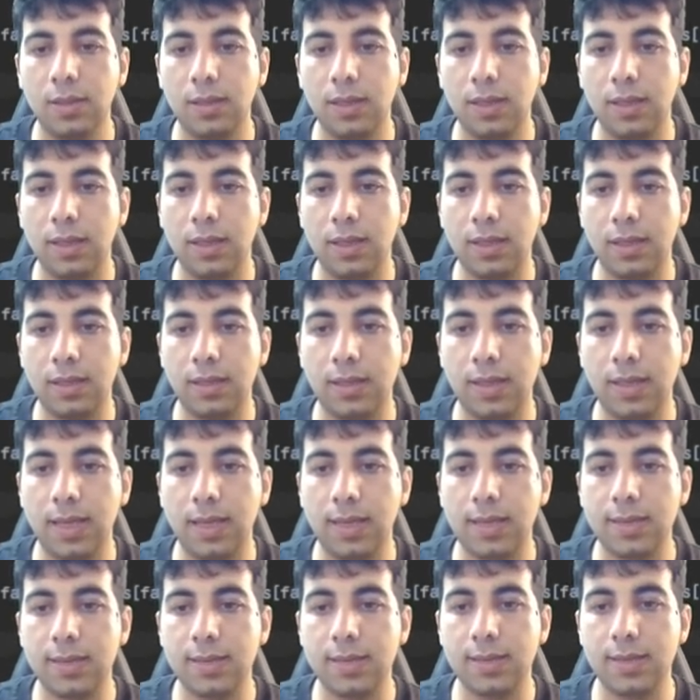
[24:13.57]
and
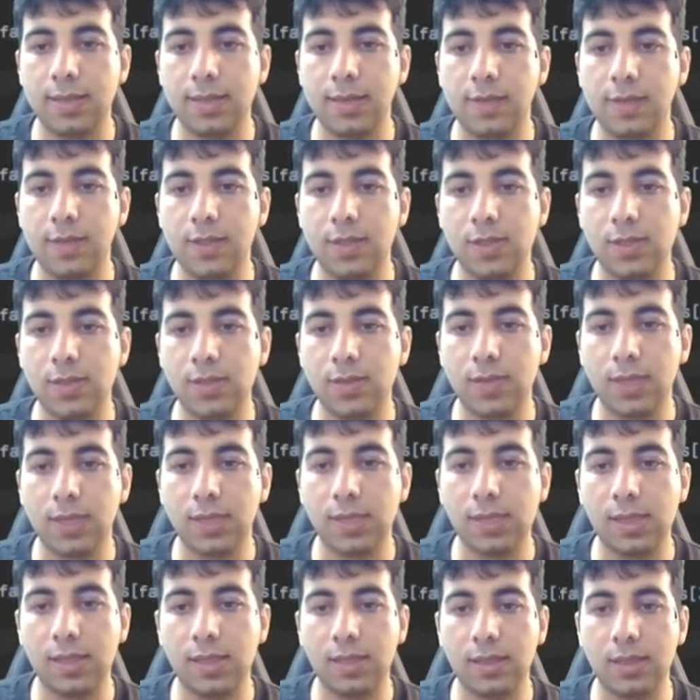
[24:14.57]
that is cv2
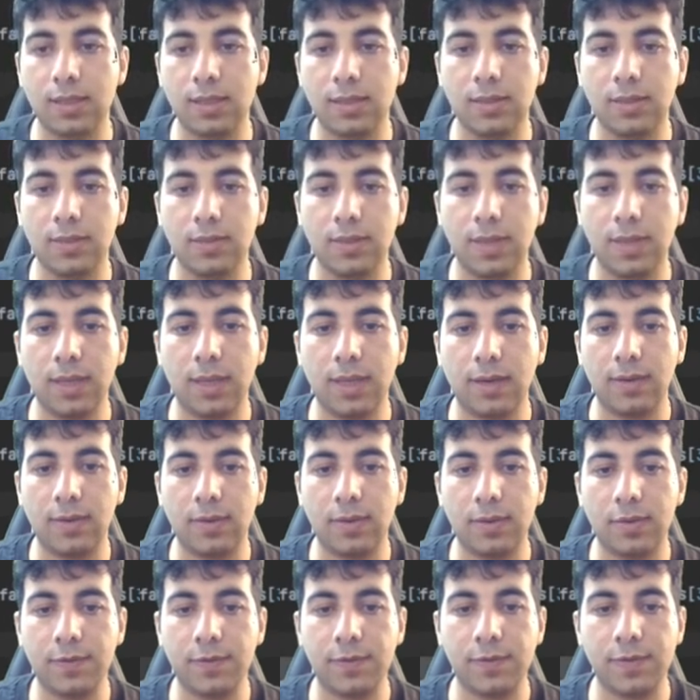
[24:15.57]
rectangle. We have
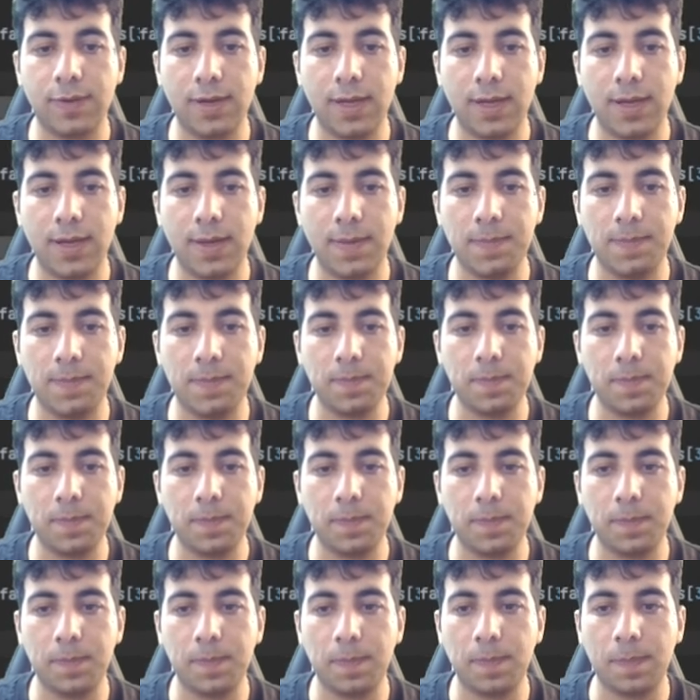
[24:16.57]
our frame,
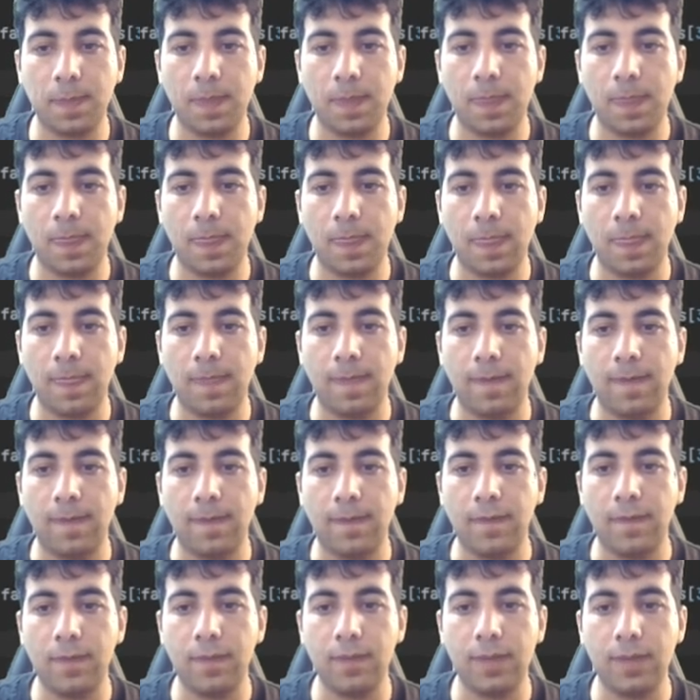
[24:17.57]

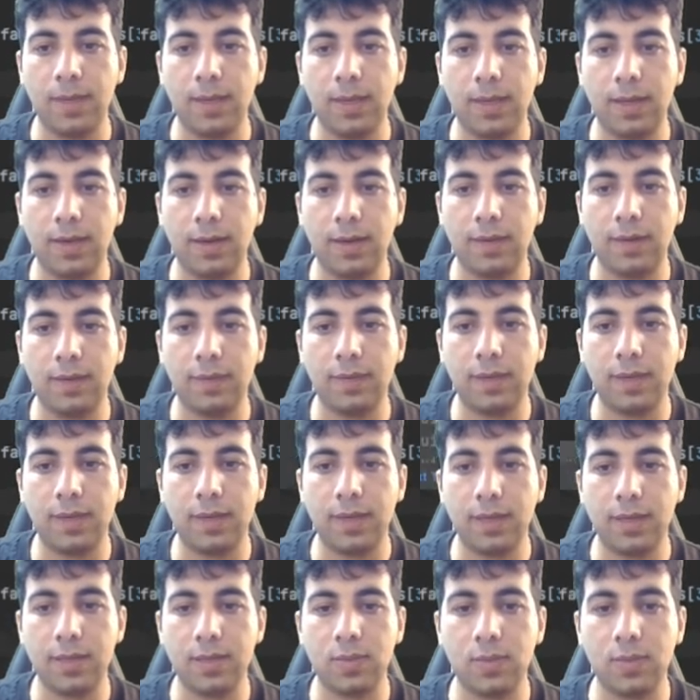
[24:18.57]
we have
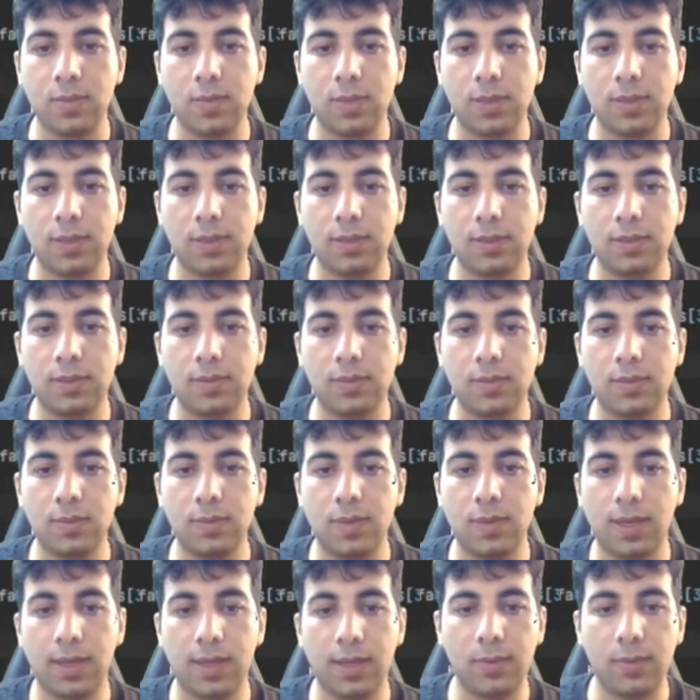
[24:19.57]
x1
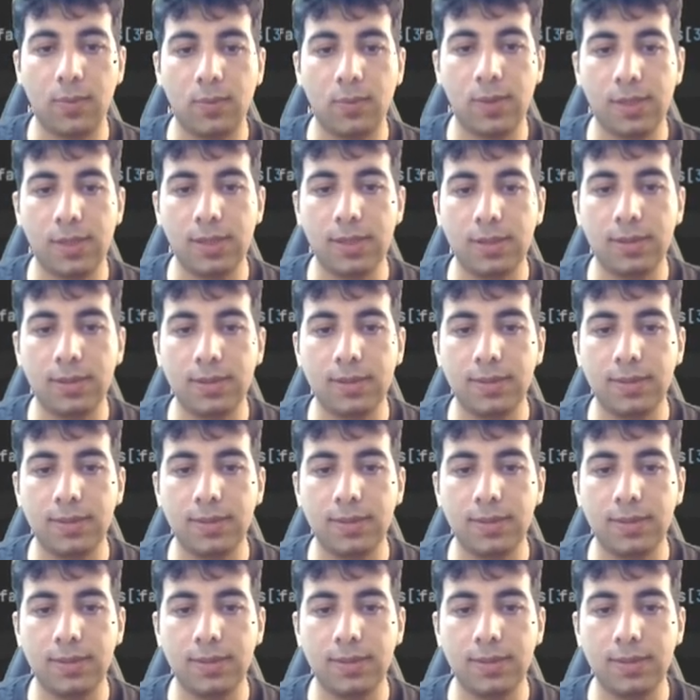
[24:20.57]
y1,